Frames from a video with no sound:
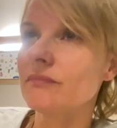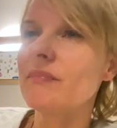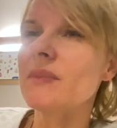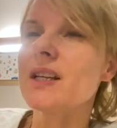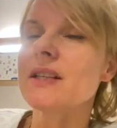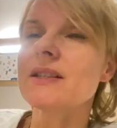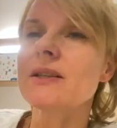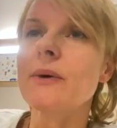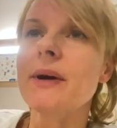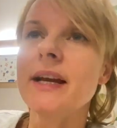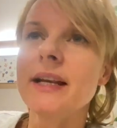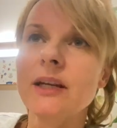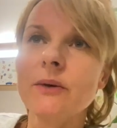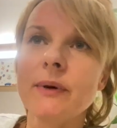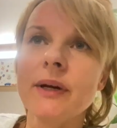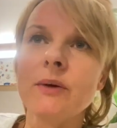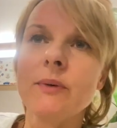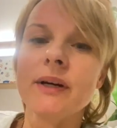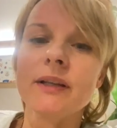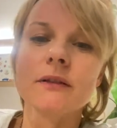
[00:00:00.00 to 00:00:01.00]
So
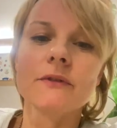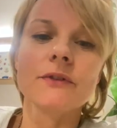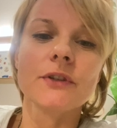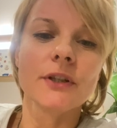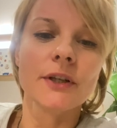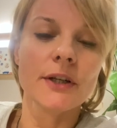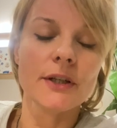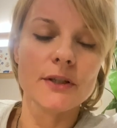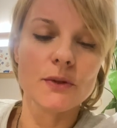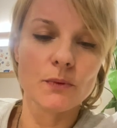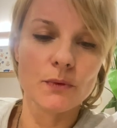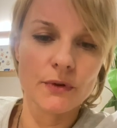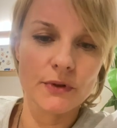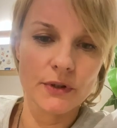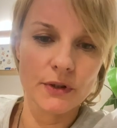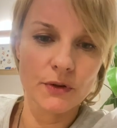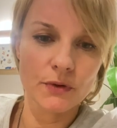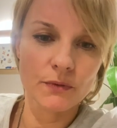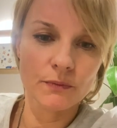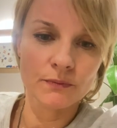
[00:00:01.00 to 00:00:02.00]
anyway, one of the girls was
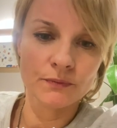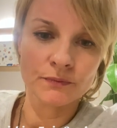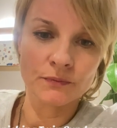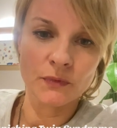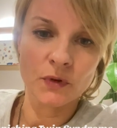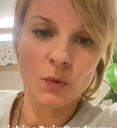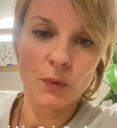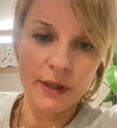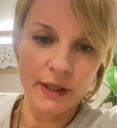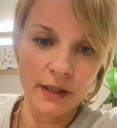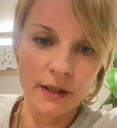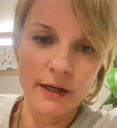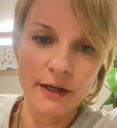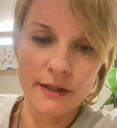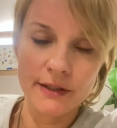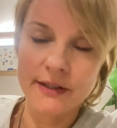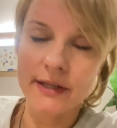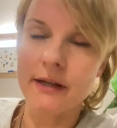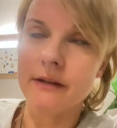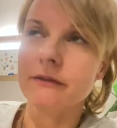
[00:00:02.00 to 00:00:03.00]
a twin
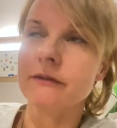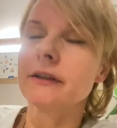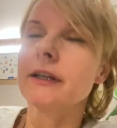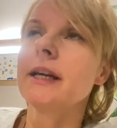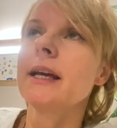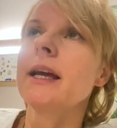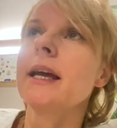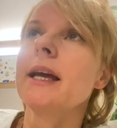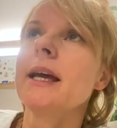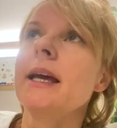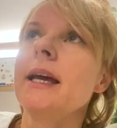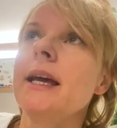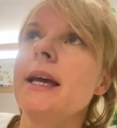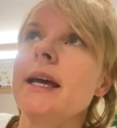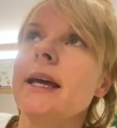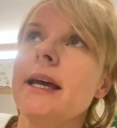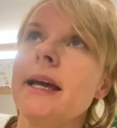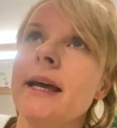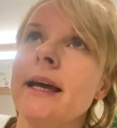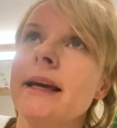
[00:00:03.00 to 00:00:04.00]
herself,
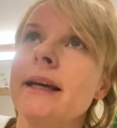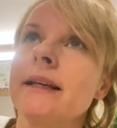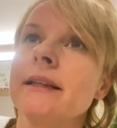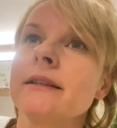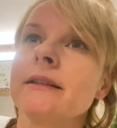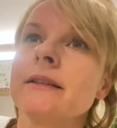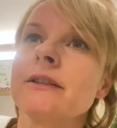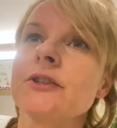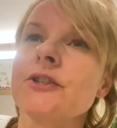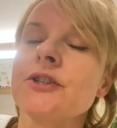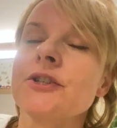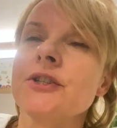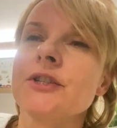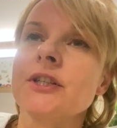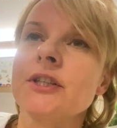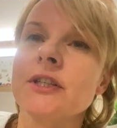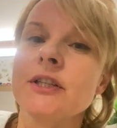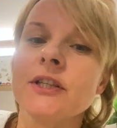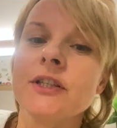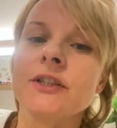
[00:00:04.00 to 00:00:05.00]
and
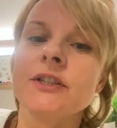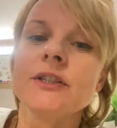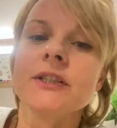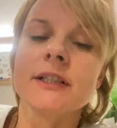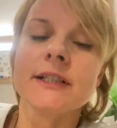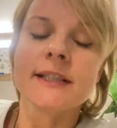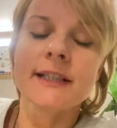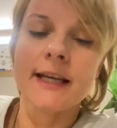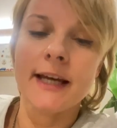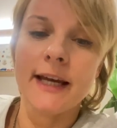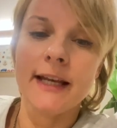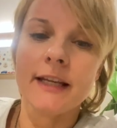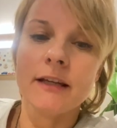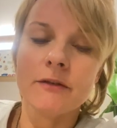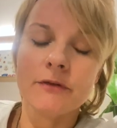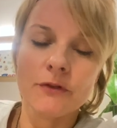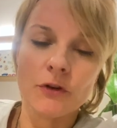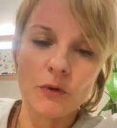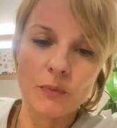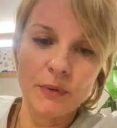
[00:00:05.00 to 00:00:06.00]
she did a scanning
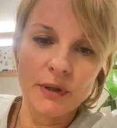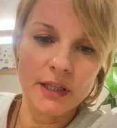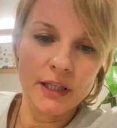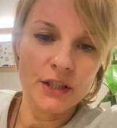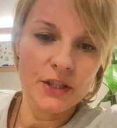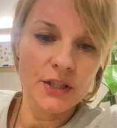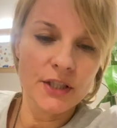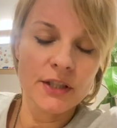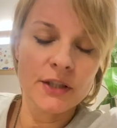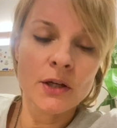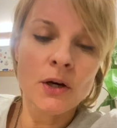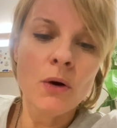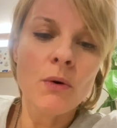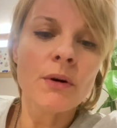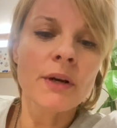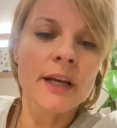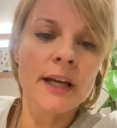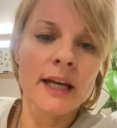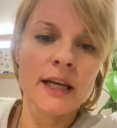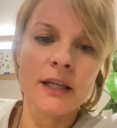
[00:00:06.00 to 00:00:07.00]
for me, and she said, oh,
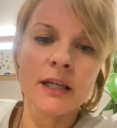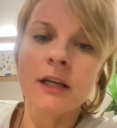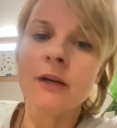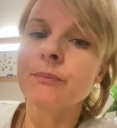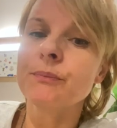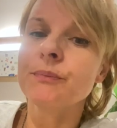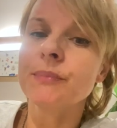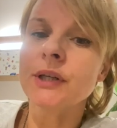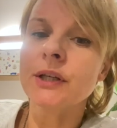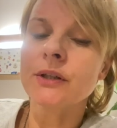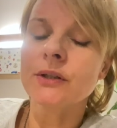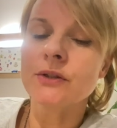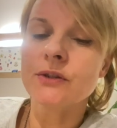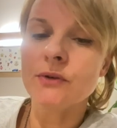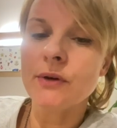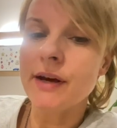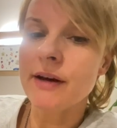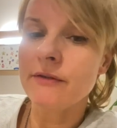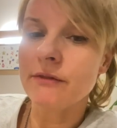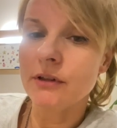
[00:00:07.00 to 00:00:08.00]
okay, because
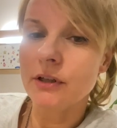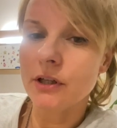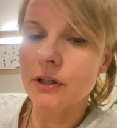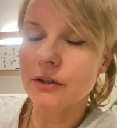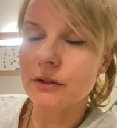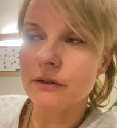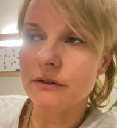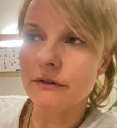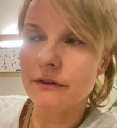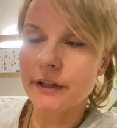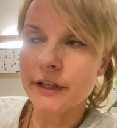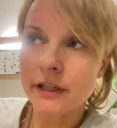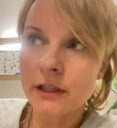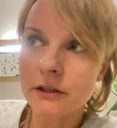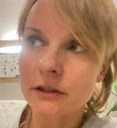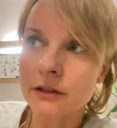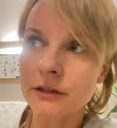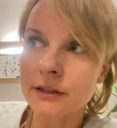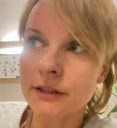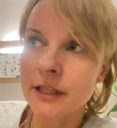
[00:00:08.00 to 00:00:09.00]
you have a lot of
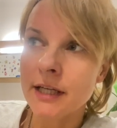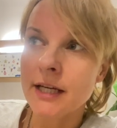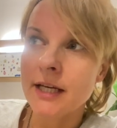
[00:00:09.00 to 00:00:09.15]
guilt